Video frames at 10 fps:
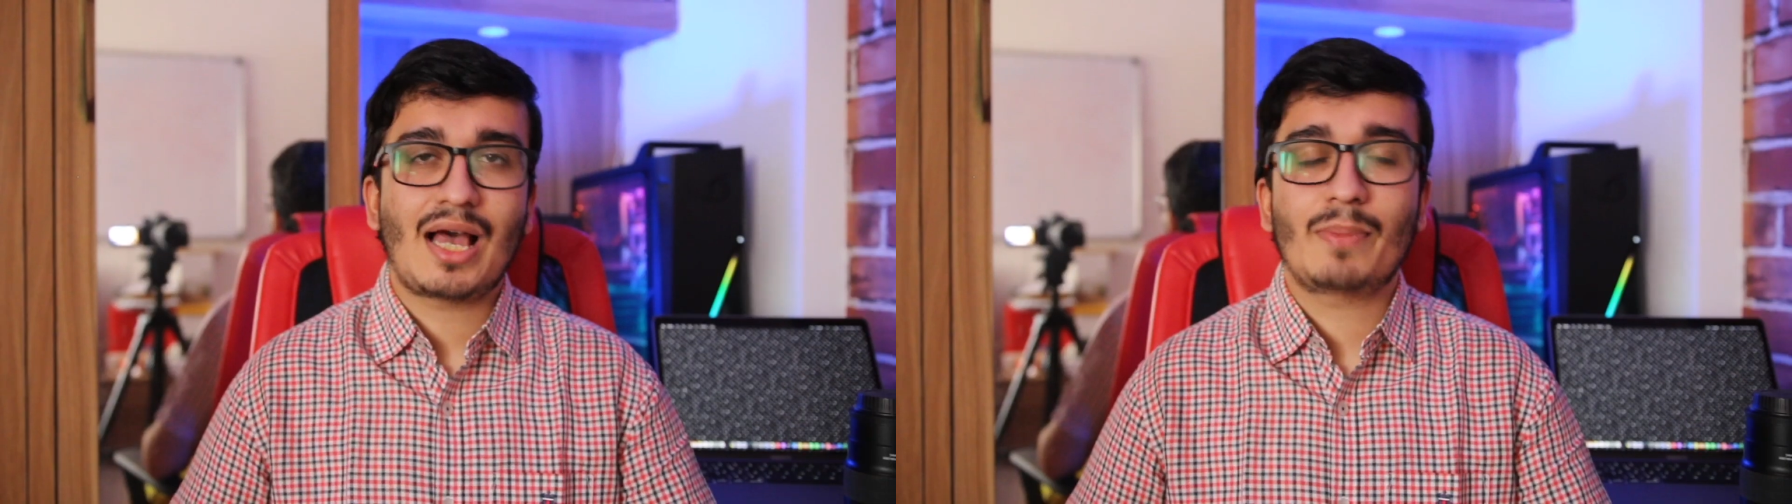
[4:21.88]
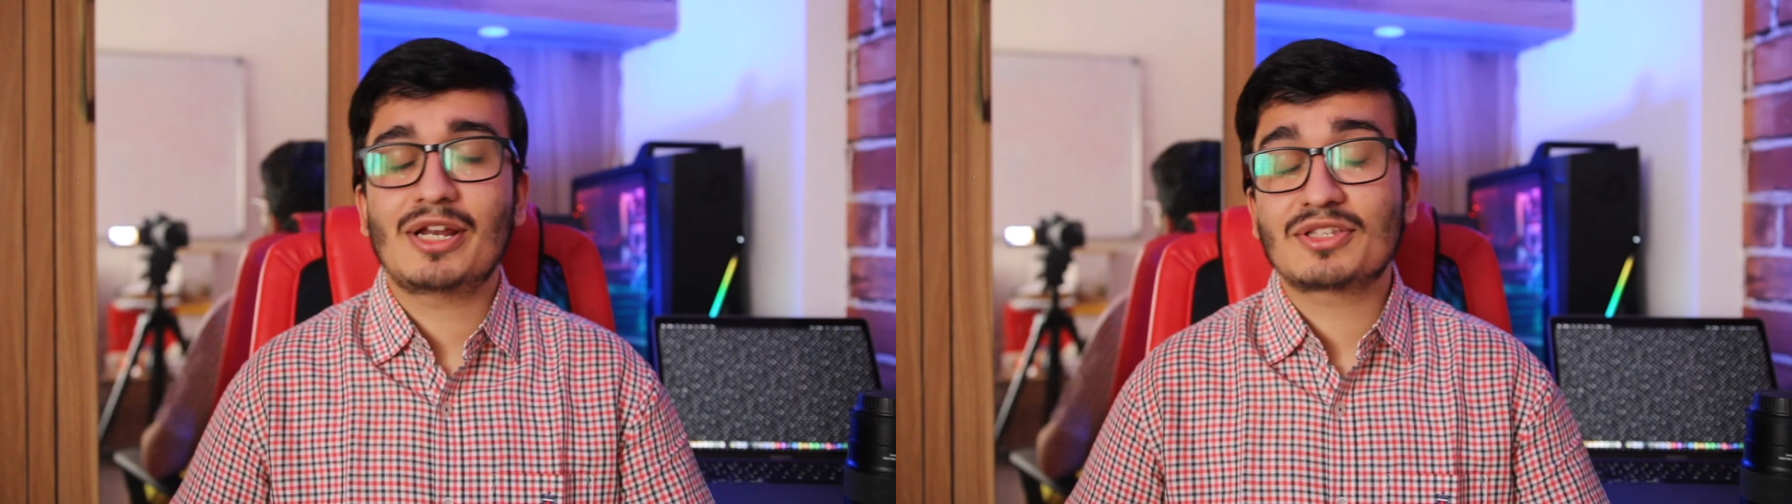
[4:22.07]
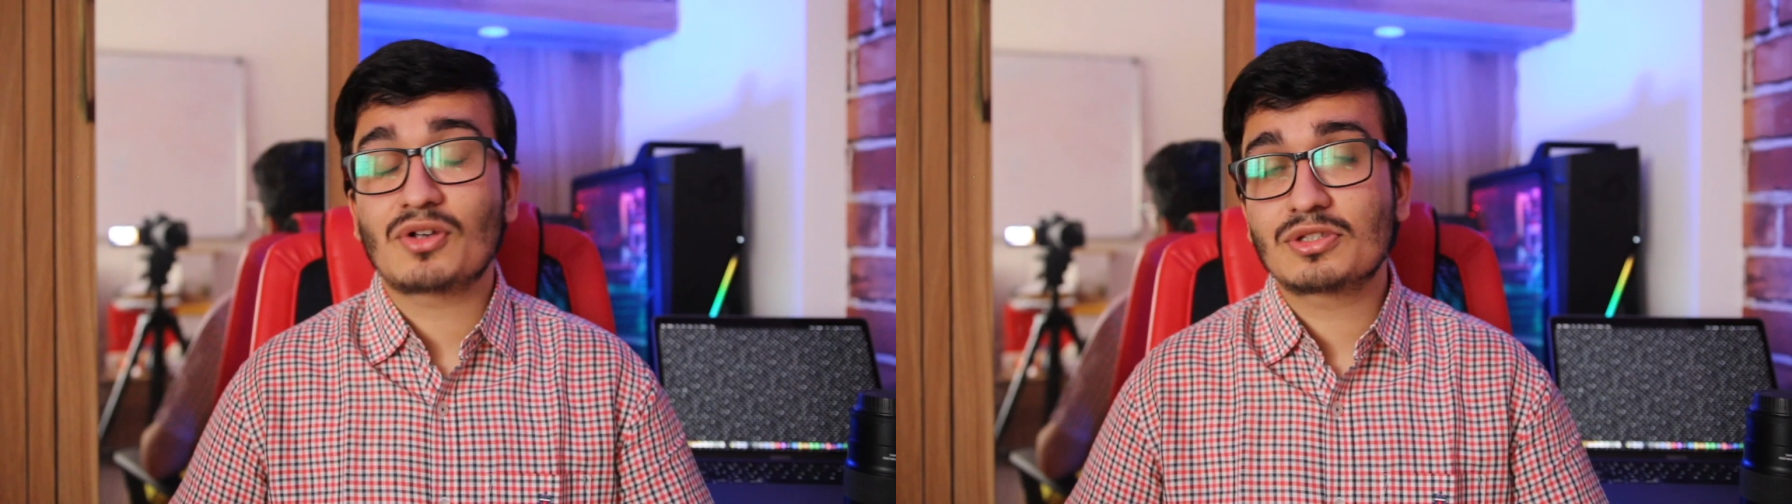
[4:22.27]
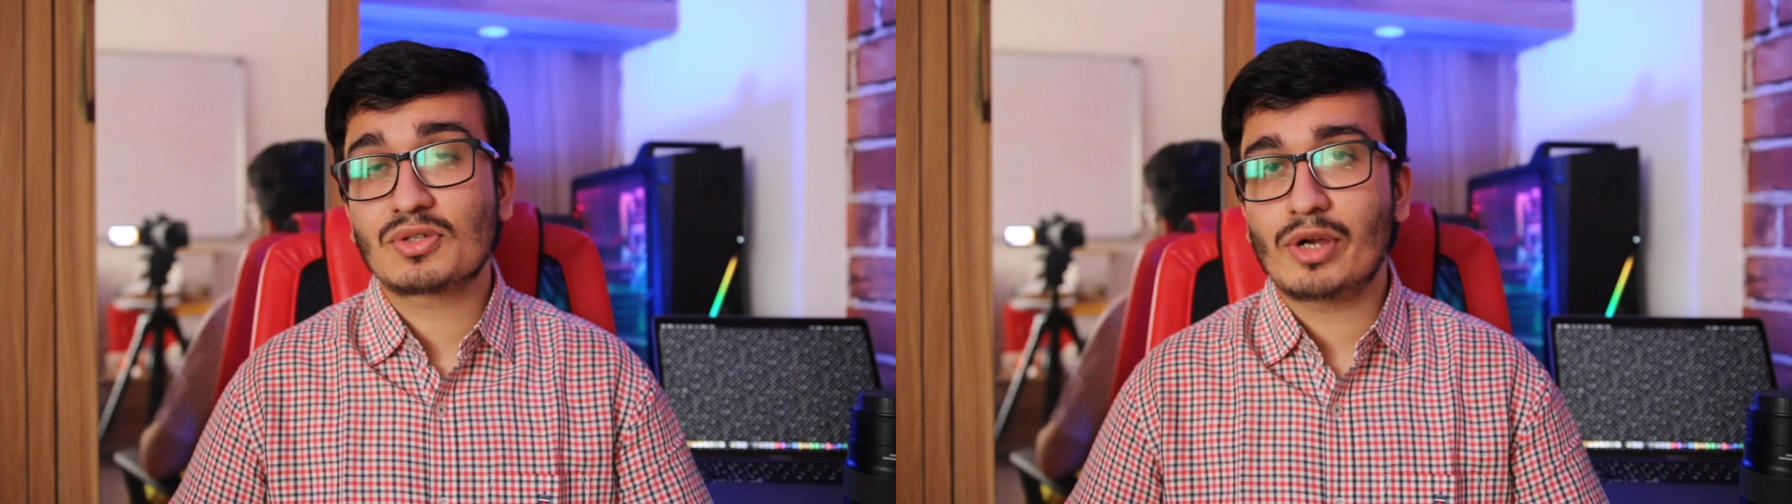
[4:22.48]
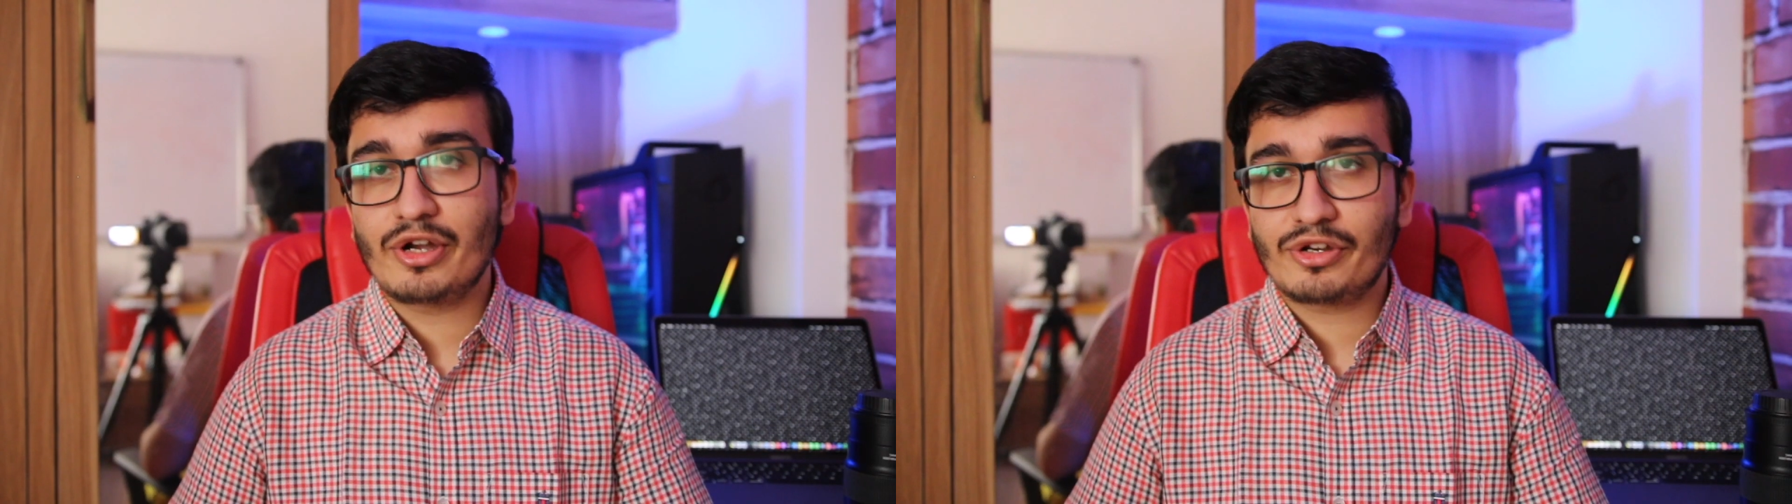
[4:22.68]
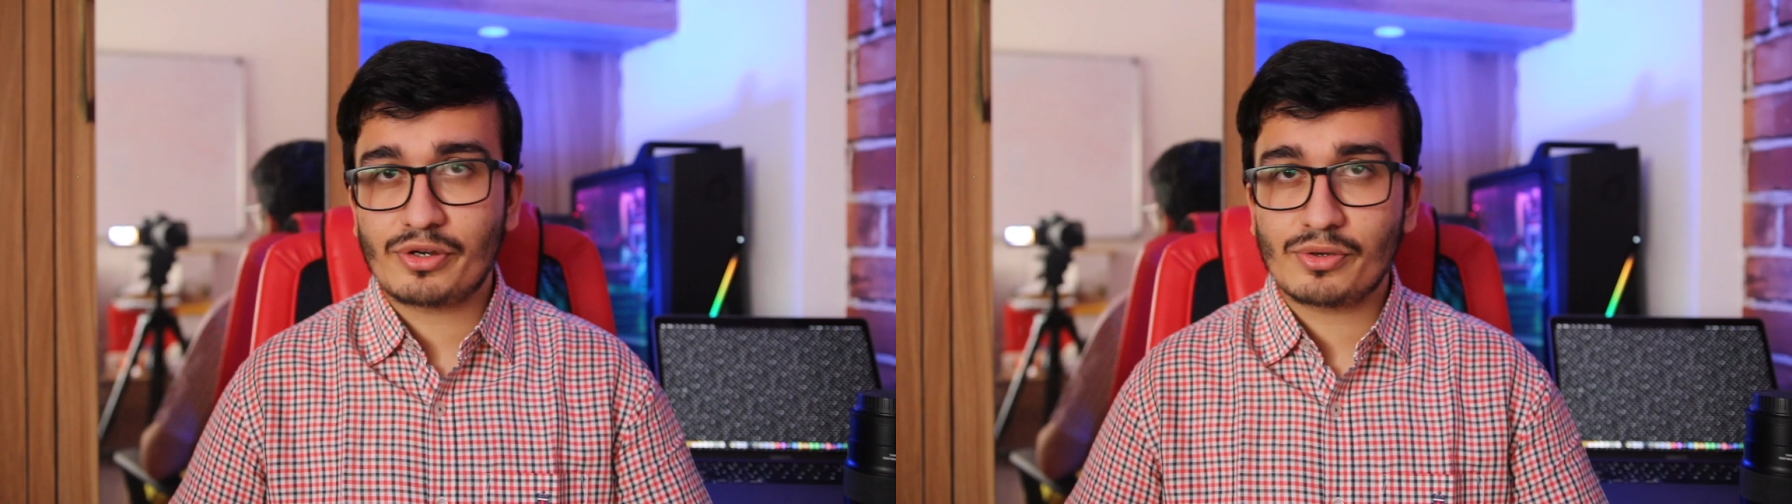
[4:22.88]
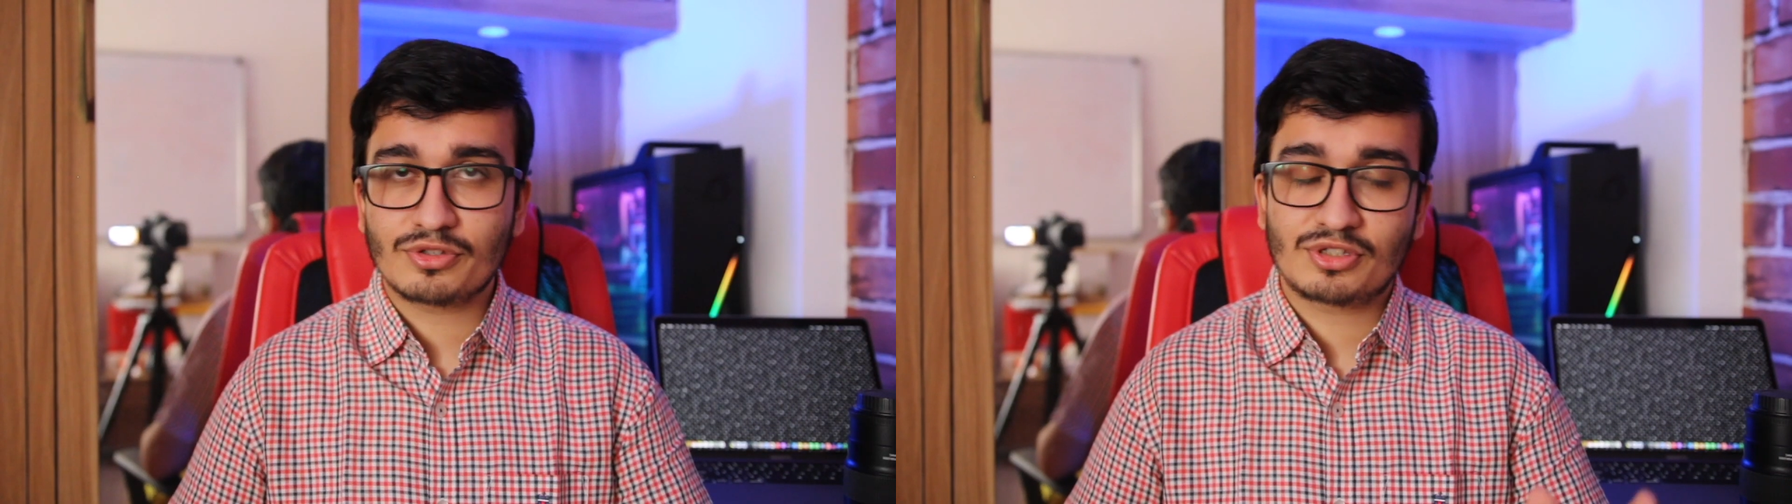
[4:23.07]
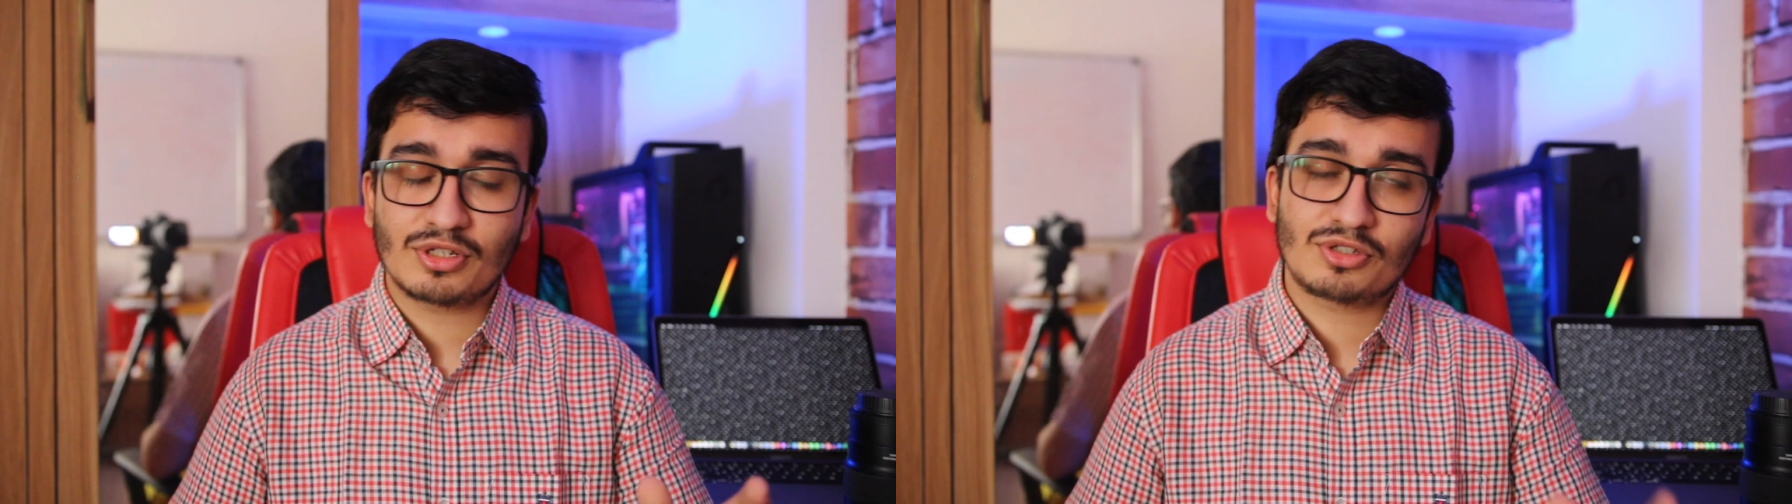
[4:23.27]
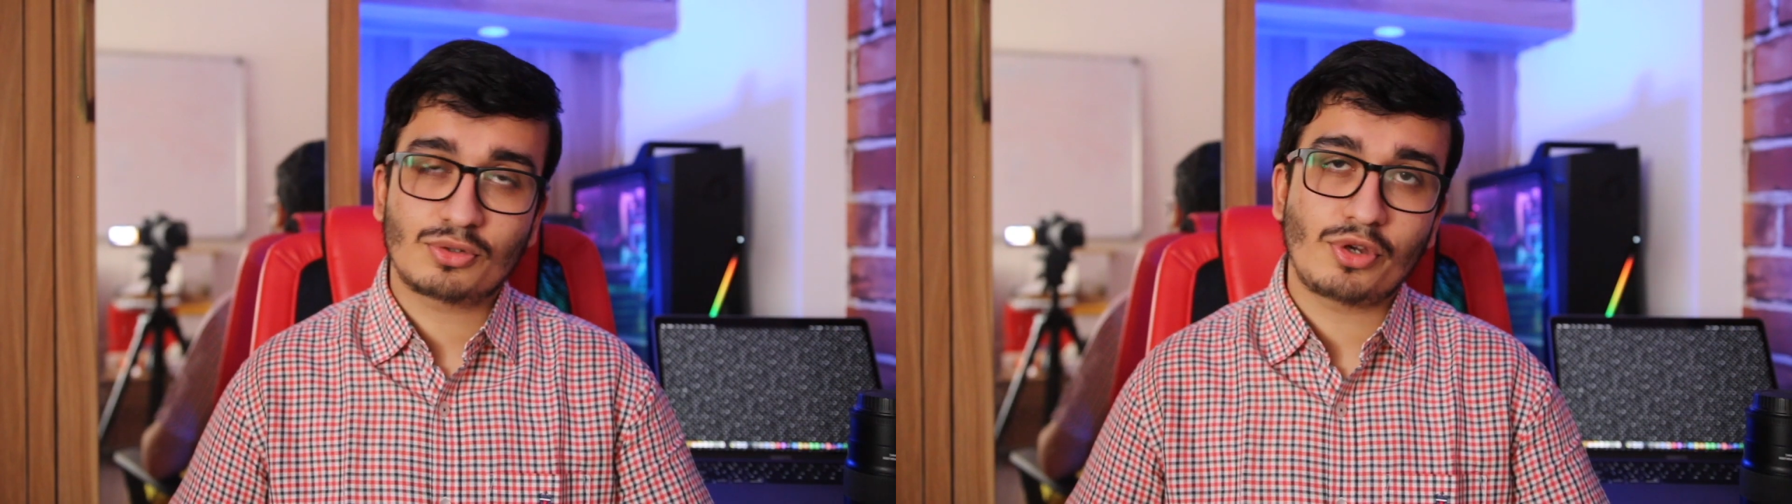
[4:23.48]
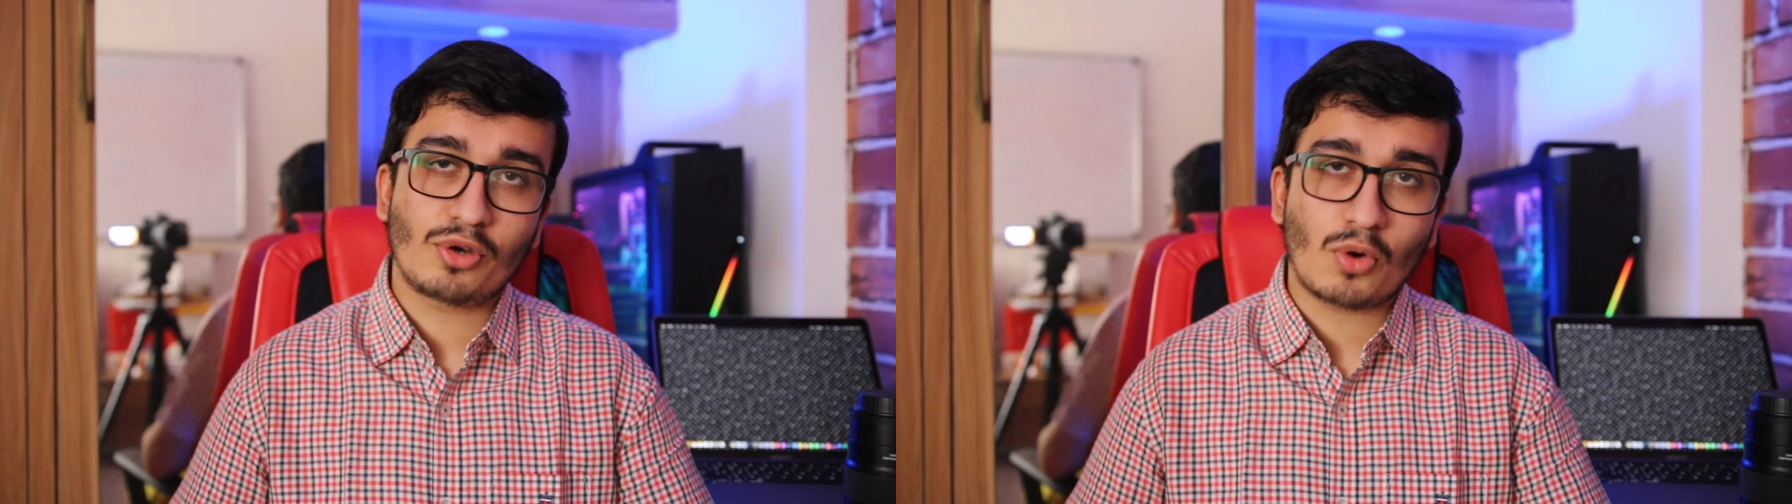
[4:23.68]
Apple has also introduced
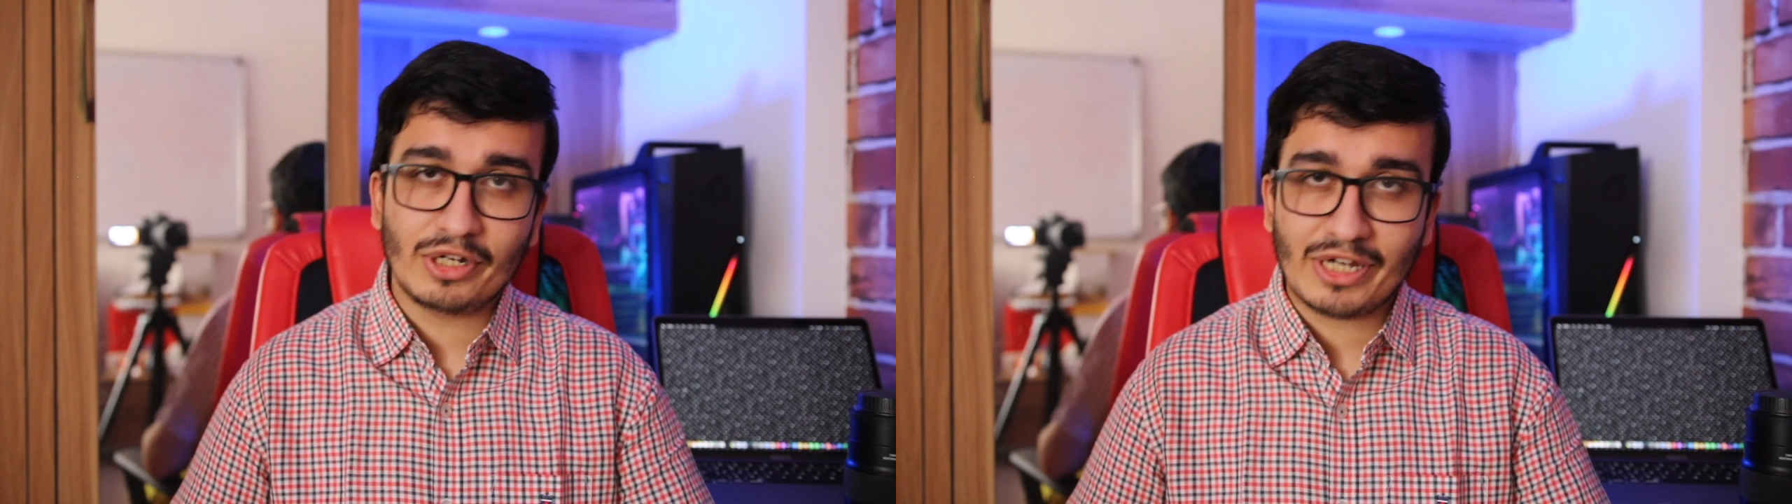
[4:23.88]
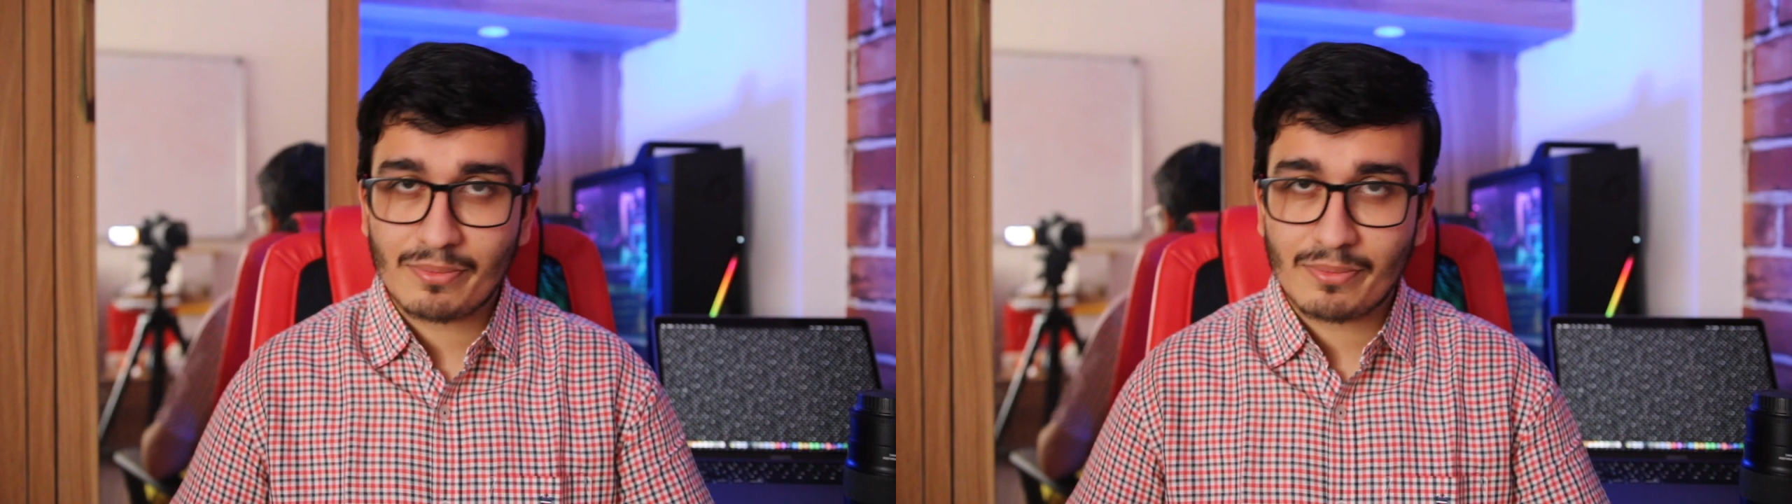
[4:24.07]
studio quality